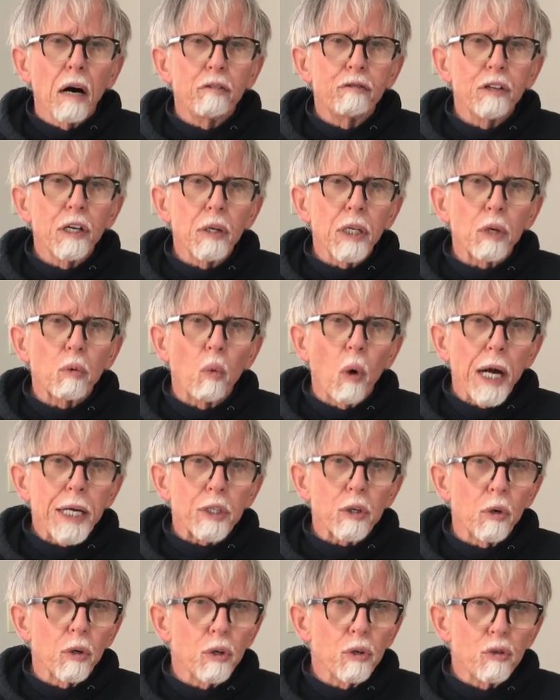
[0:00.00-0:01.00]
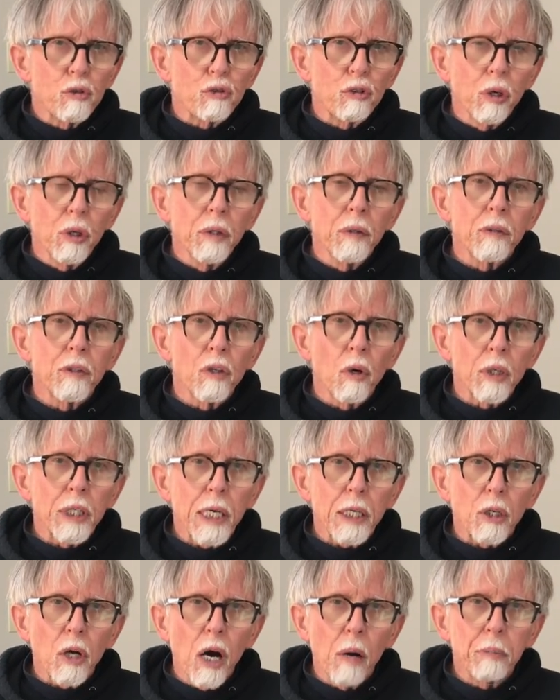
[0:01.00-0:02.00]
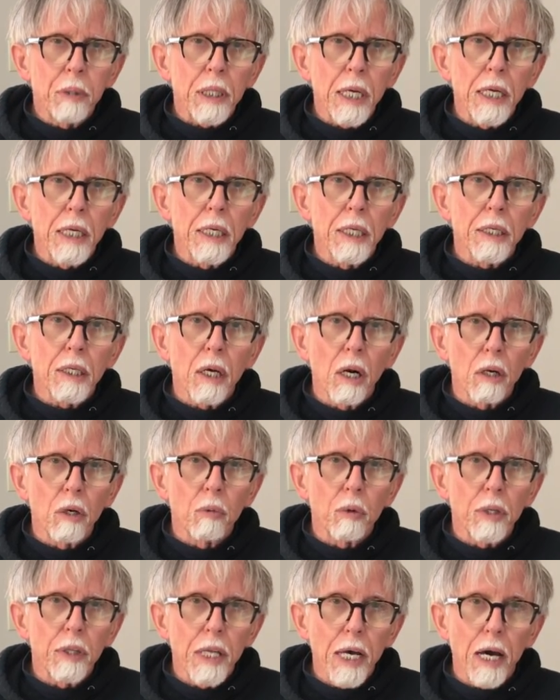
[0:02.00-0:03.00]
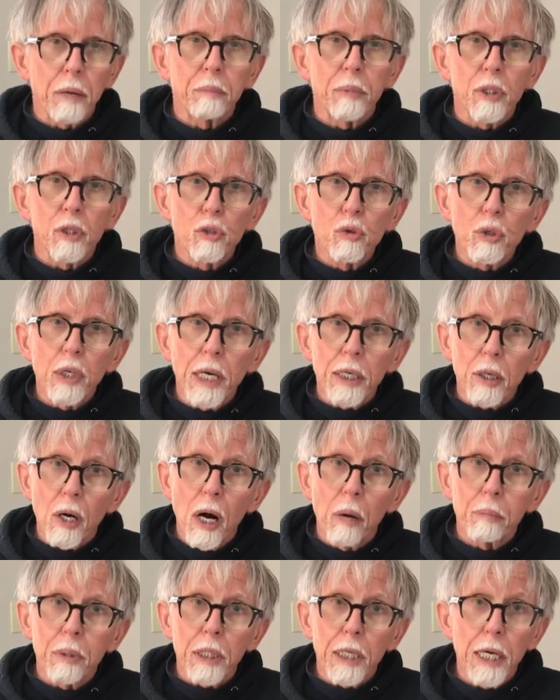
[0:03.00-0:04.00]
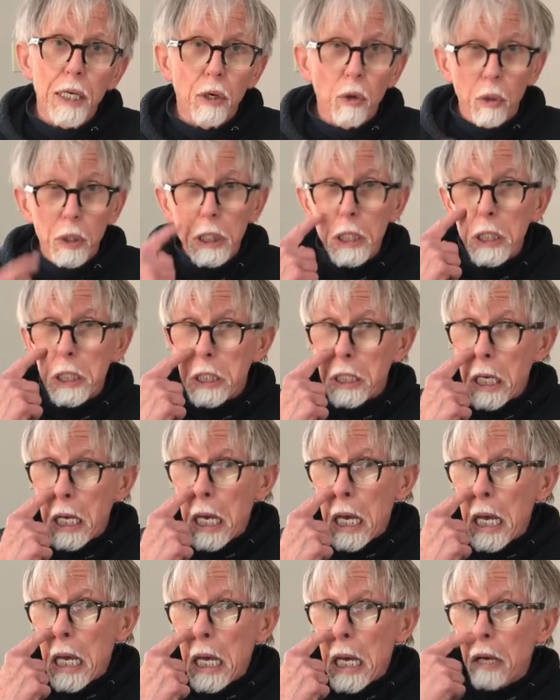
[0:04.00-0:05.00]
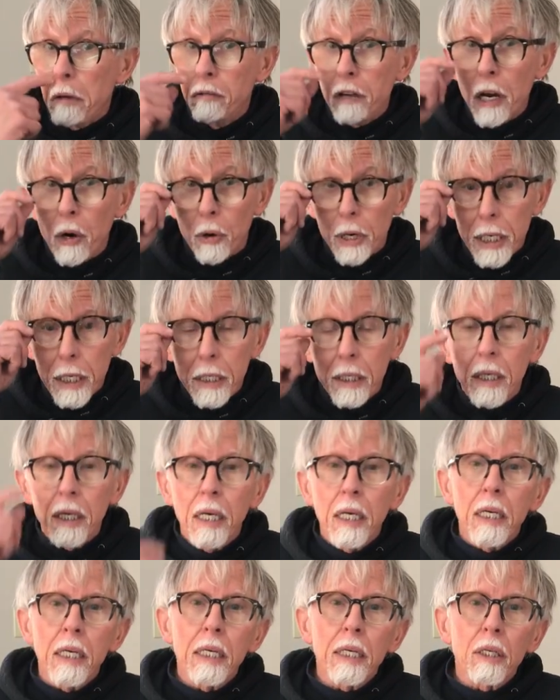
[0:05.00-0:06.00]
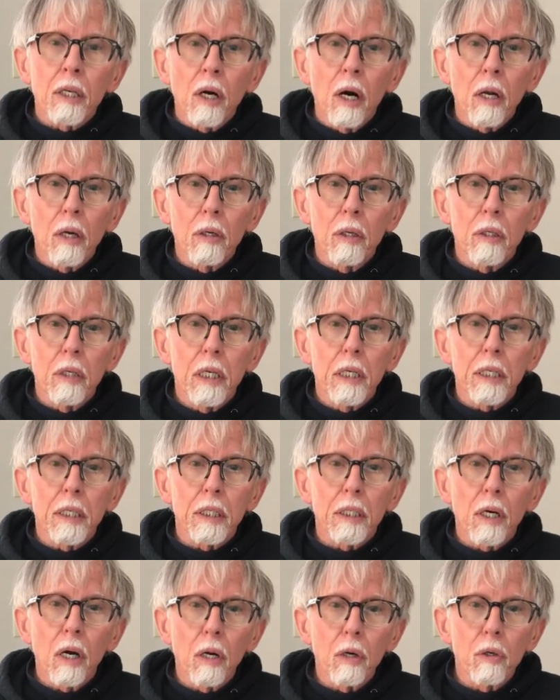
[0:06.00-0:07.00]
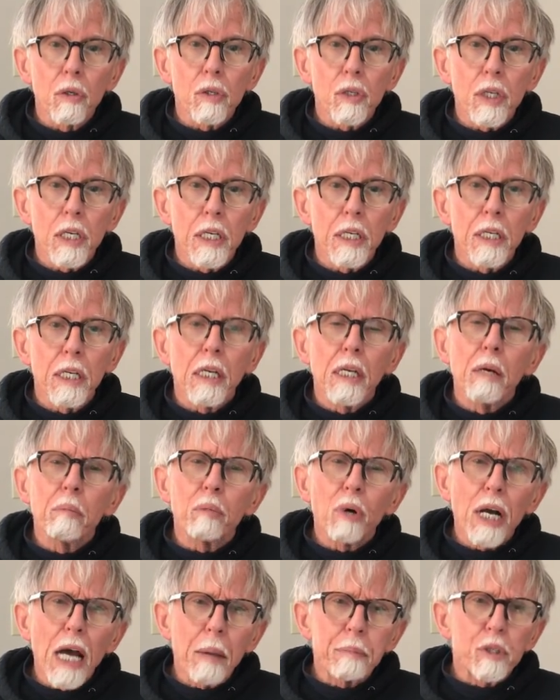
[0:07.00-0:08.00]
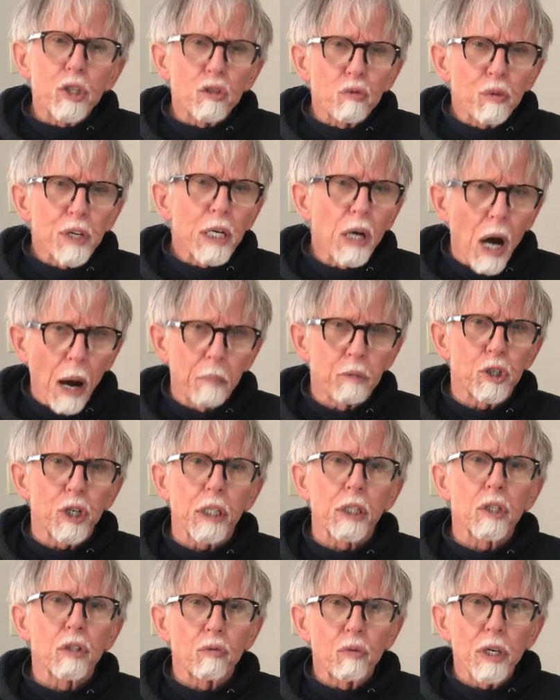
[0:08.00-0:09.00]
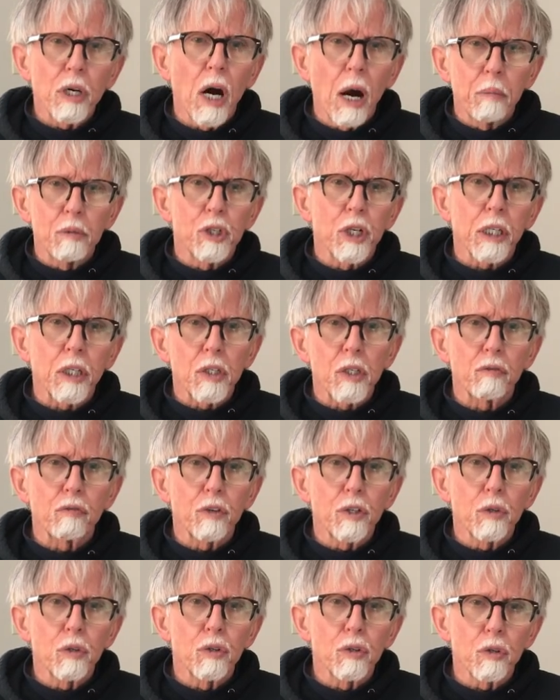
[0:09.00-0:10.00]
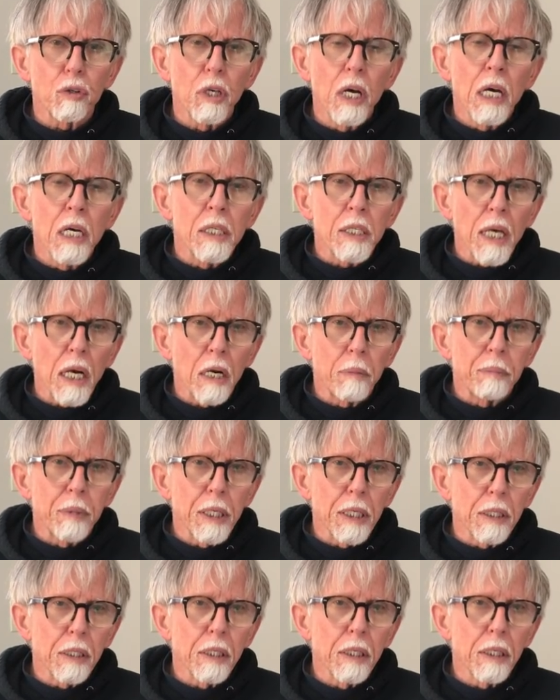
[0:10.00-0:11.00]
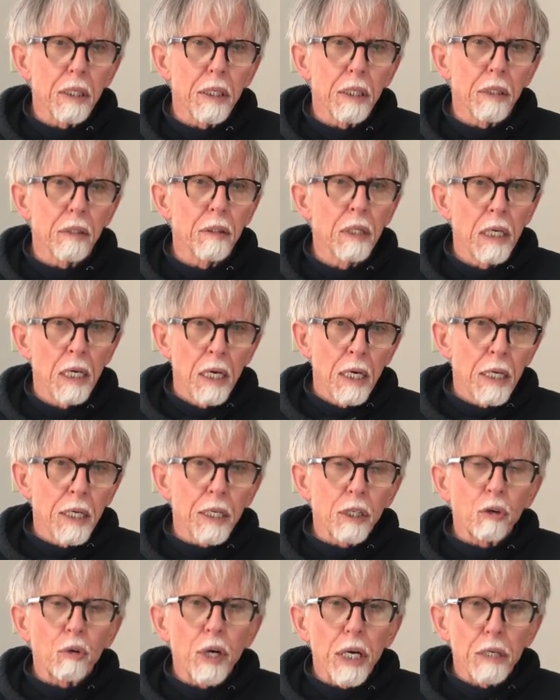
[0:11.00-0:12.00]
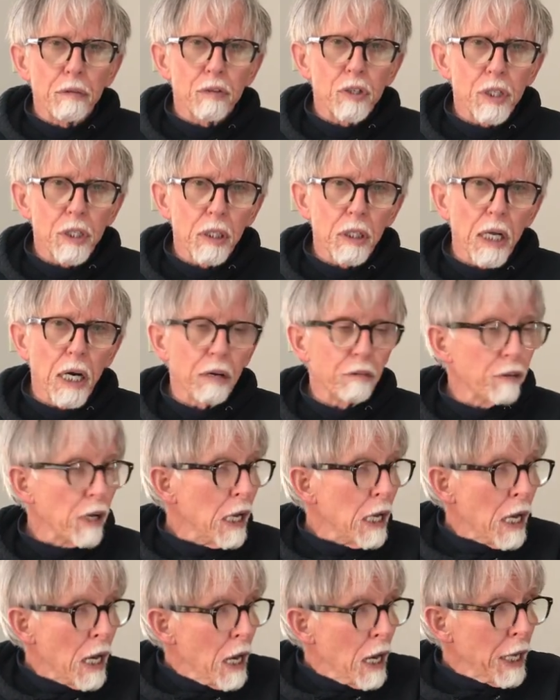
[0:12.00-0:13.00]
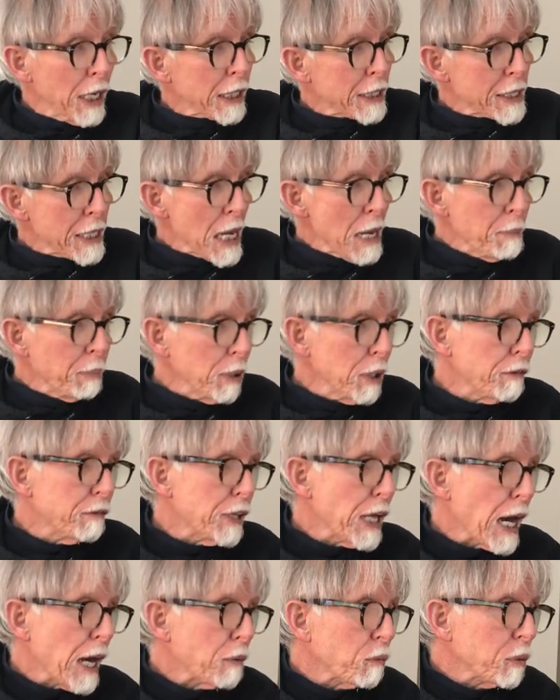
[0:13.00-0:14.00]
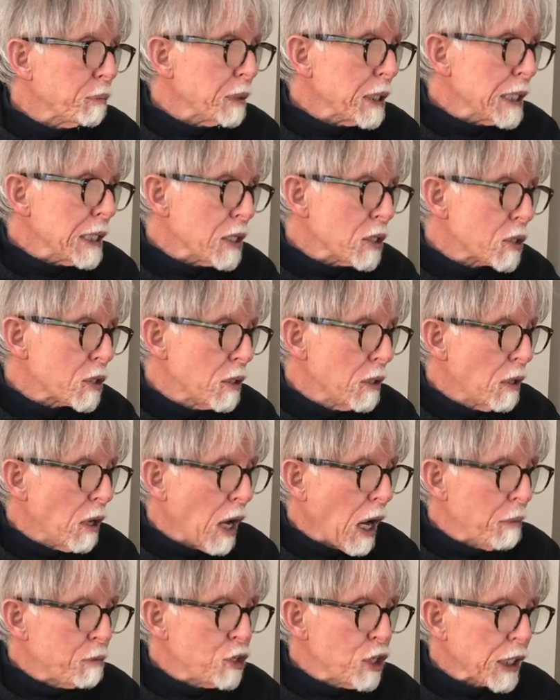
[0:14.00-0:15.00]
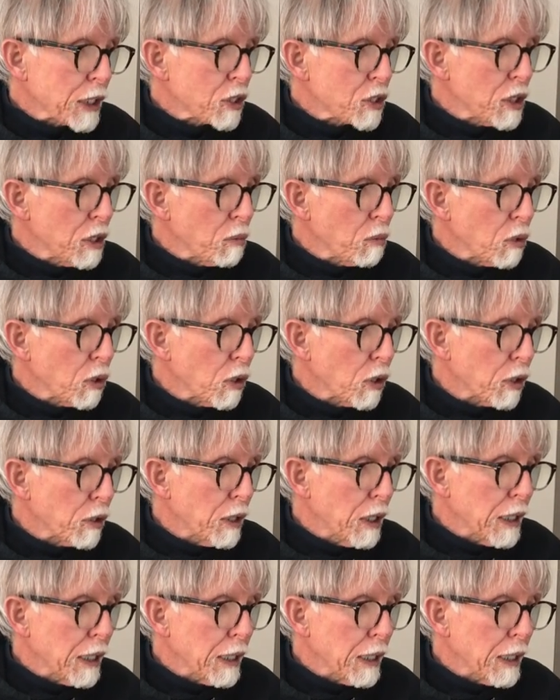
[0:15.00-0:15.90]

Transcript: fairly white or neutral. Don't get complicated in color with that, but do get complicated or at least varied in colors in perhaps three objects for you to set up in a creative still life. An example of that would be these objects that were